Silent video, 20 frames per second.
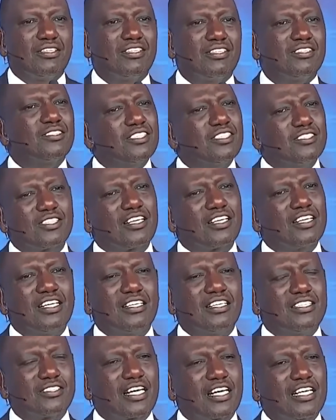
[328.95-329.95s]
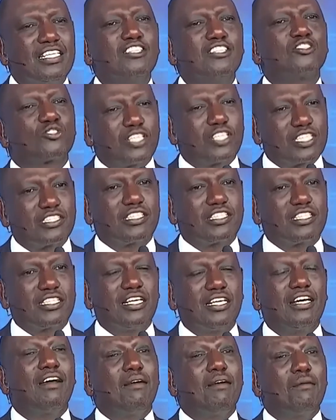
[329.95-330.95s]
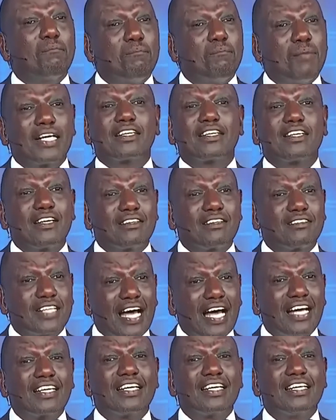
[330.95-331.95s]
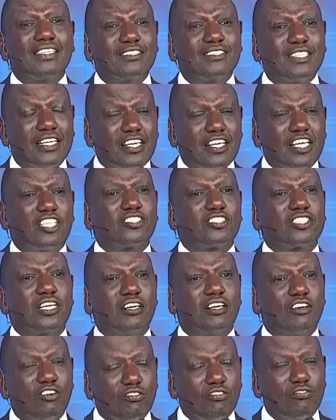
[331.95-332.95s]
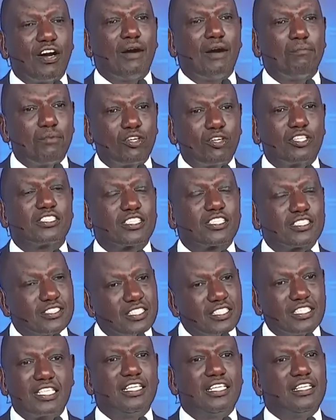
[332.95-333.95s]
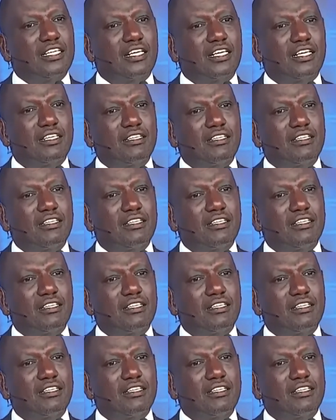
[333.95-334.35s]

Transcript: It is a, re- a real tragedy, but that is the nature of our politics in Kenya.